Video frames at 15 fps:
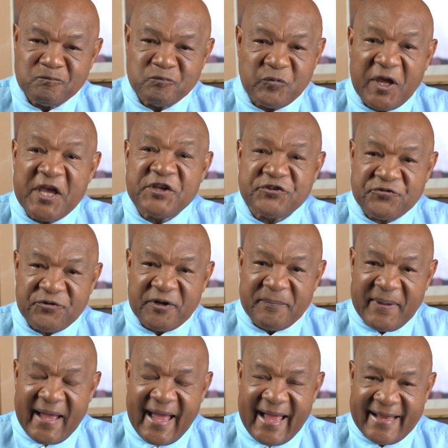history
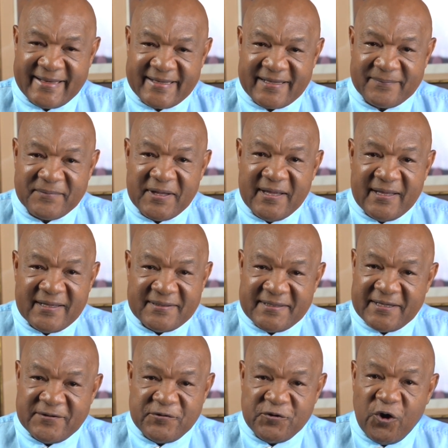behind him
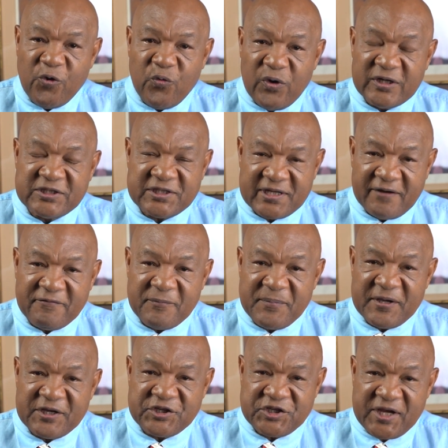that no one should ever
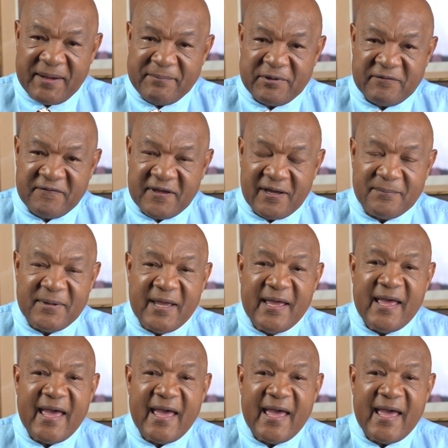be ashamed of him.